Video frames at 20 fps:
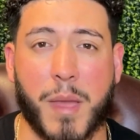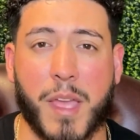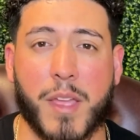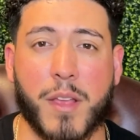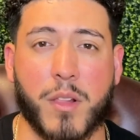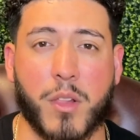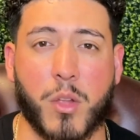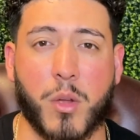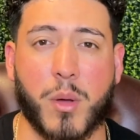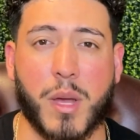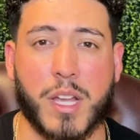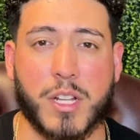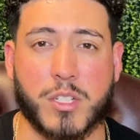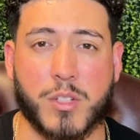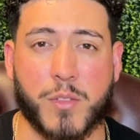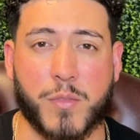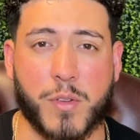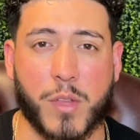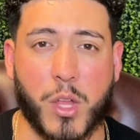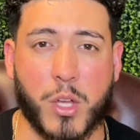pay a little
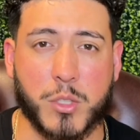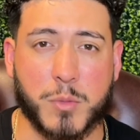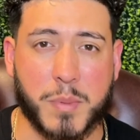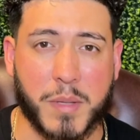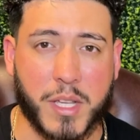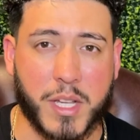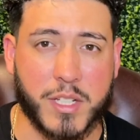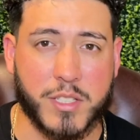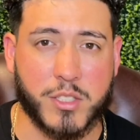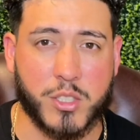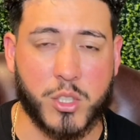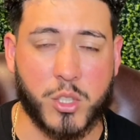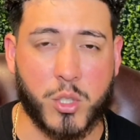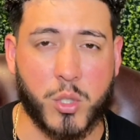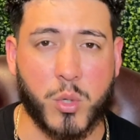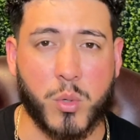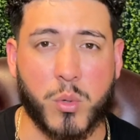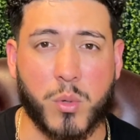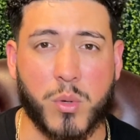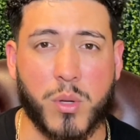extra for those because you
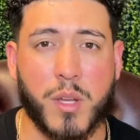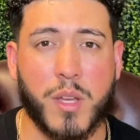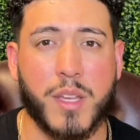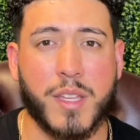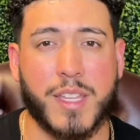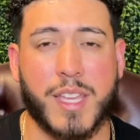do